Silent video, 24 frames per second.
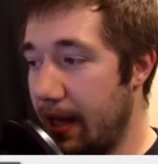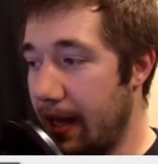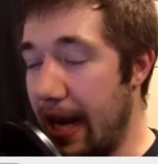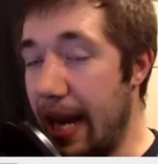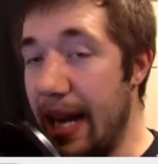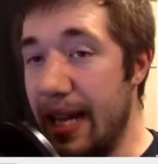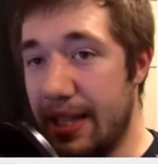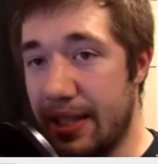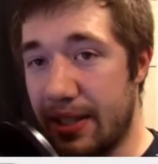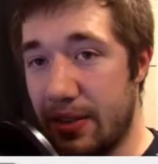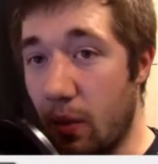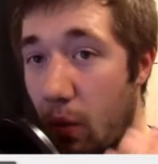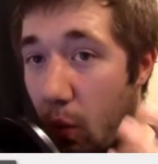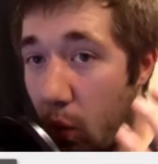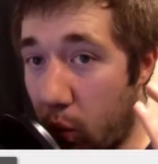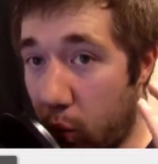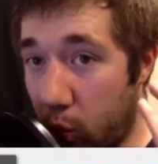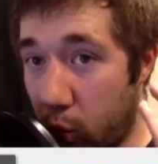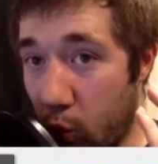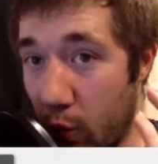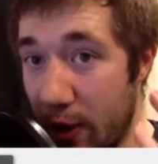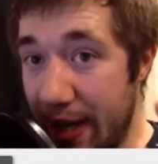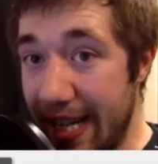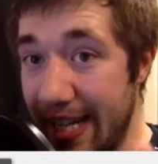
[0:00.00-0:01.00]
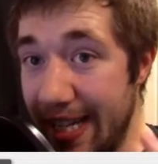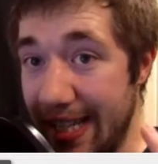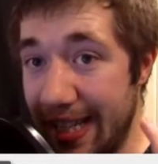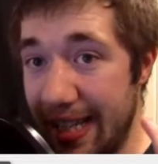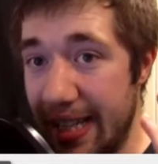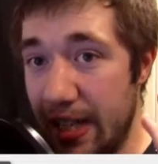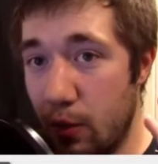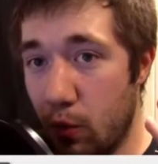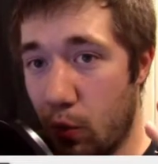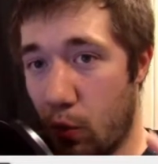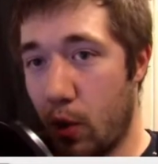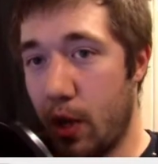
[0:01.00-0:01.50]
it's
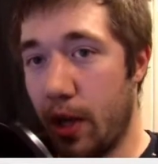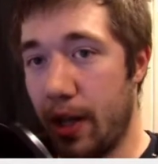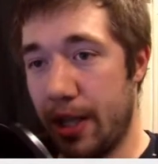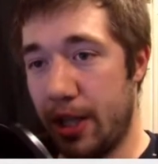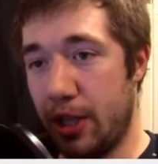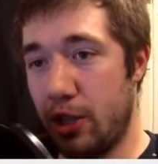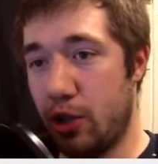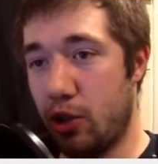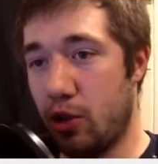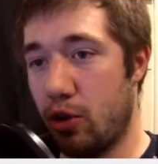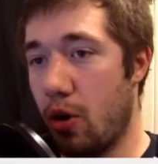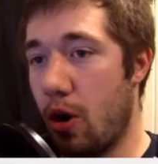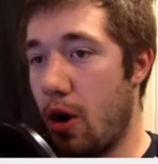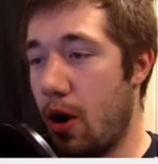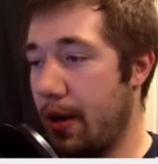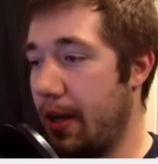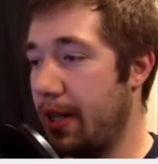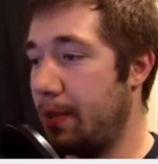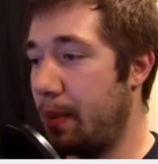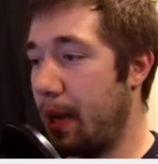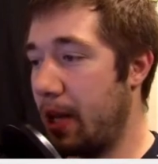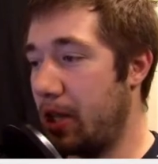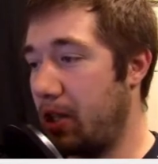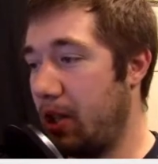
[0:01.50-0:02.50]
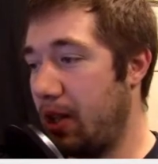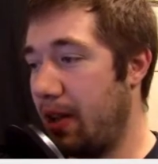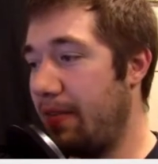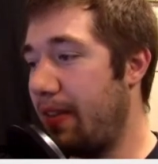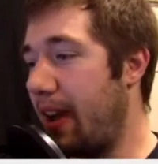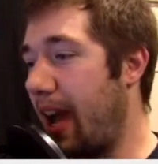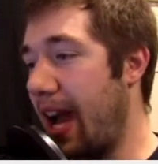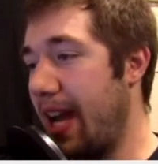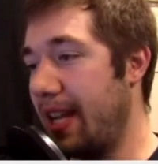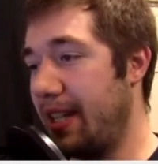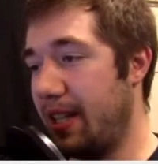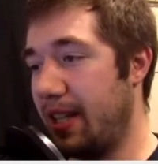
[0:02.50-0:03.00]
really, really strong, especially if
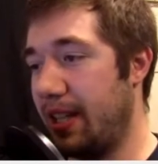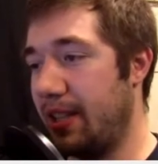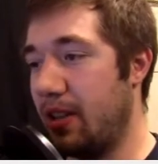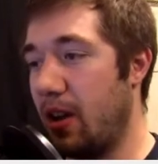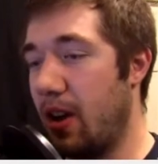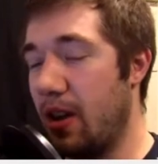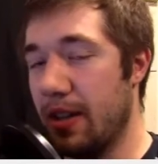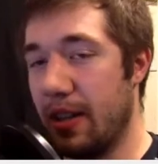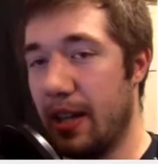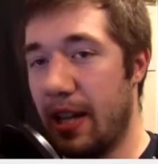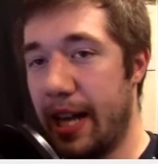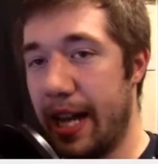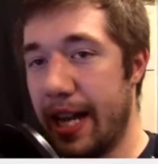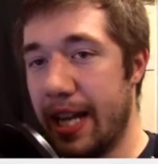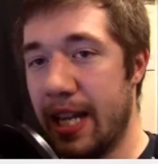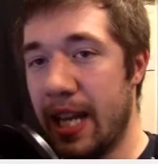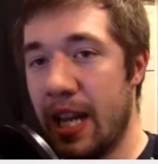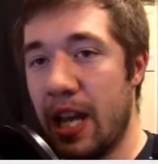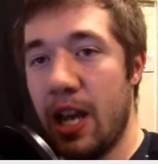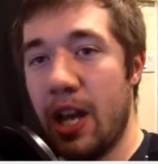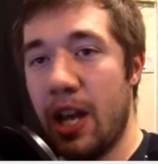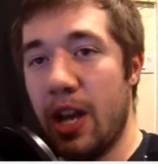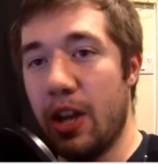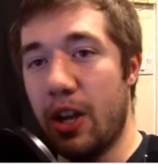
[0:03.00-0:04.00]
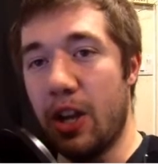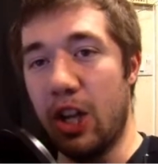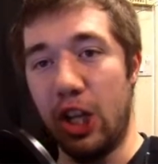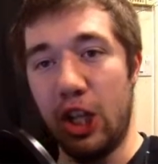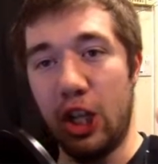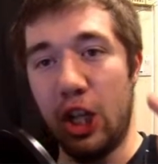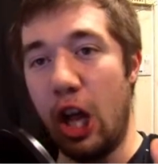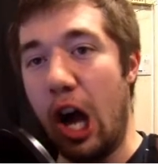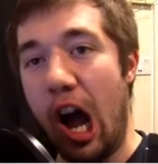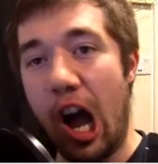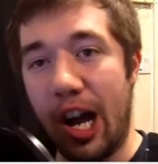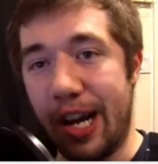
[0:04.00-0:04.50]
Isaac's on like
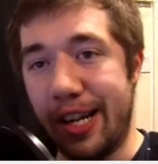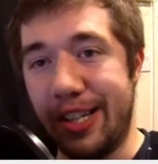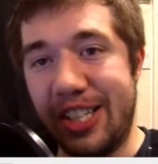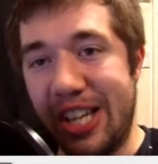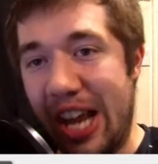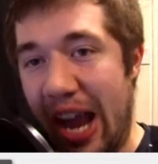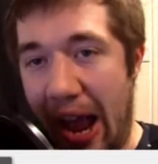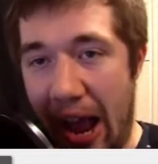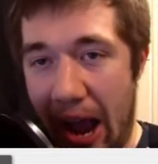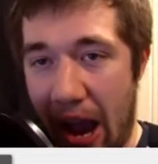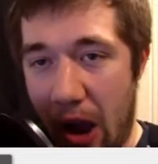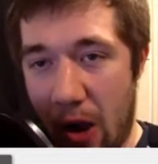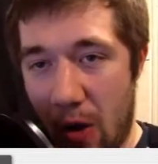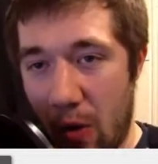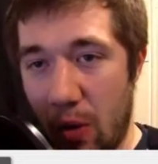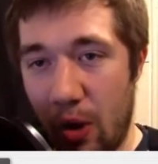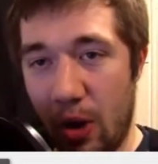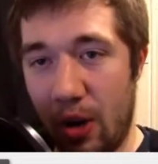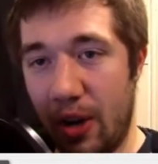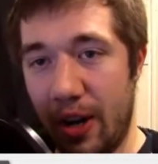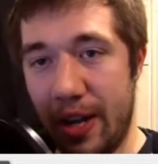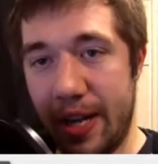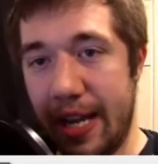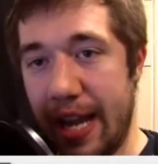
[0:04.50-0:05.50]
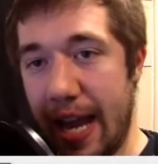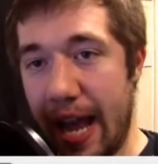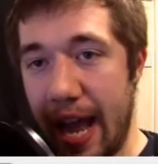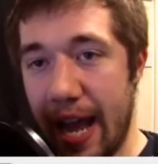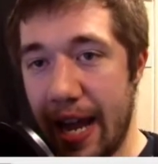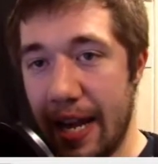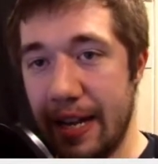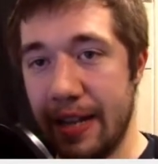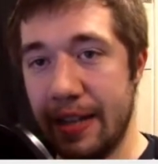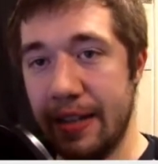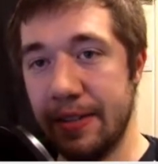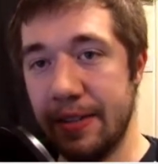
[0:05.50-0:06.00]
Clock Tower
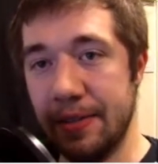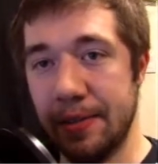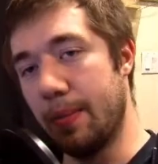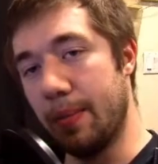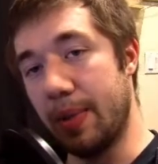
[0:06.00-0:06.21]
again.